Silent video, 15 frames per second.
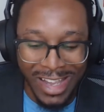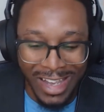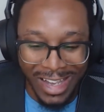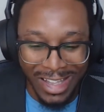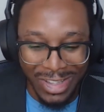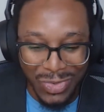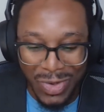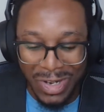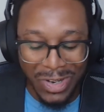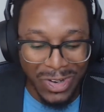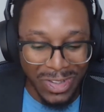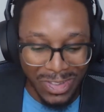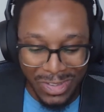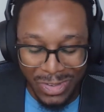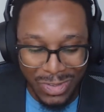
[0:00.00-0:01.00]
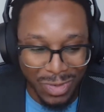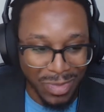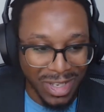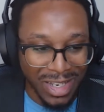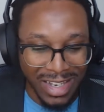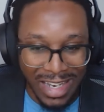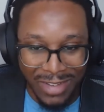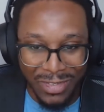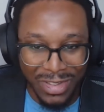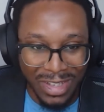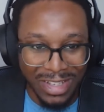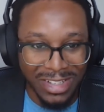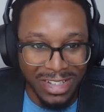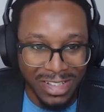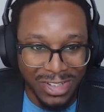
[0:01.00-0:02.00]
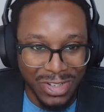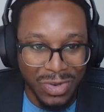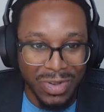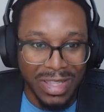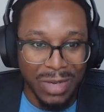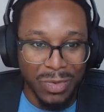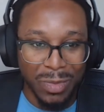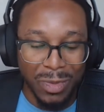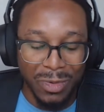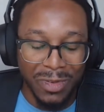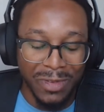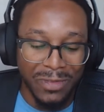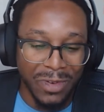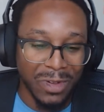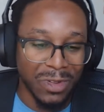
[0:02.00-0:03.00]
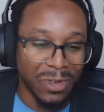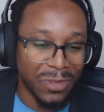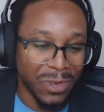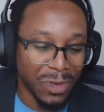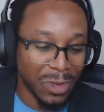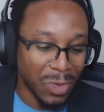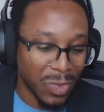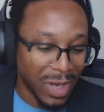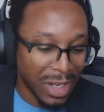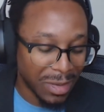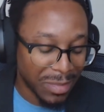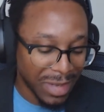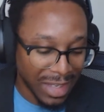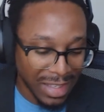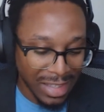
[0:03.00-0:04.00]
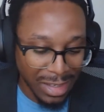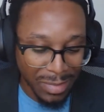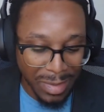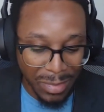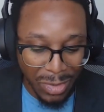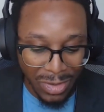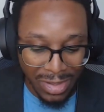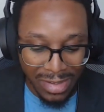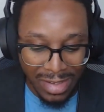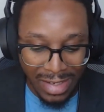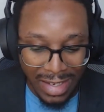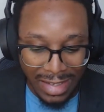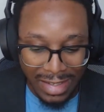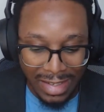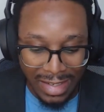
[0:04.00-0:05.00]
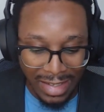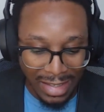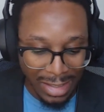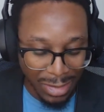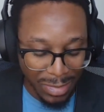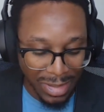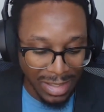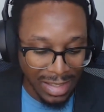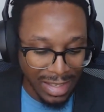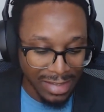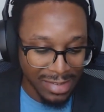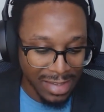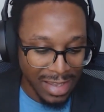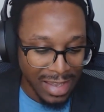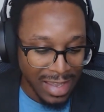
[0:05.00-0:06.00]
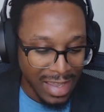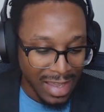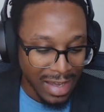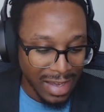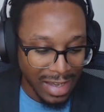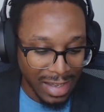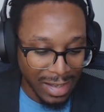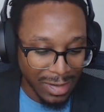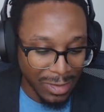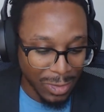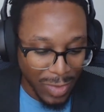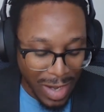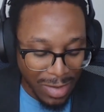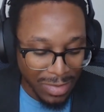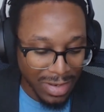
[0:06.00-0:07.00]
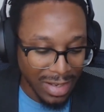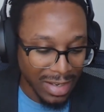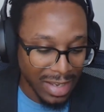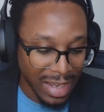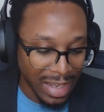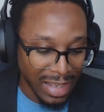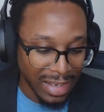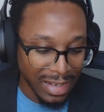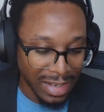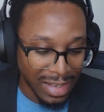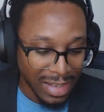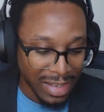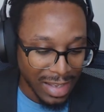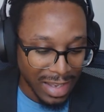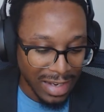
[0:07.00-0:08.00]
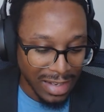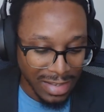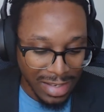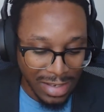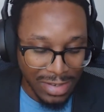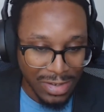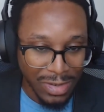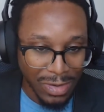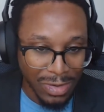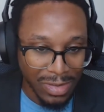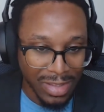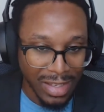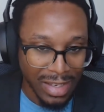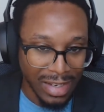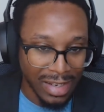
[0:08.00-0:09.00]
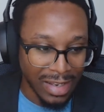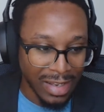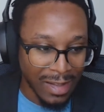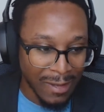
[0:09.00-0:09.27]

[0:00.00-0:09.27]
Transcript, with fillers: Uh, Twitter and social media and everything is just showing that we're moving further and further away and being a little bit more disconnected and a little bit less uh, grounded and and intentional, then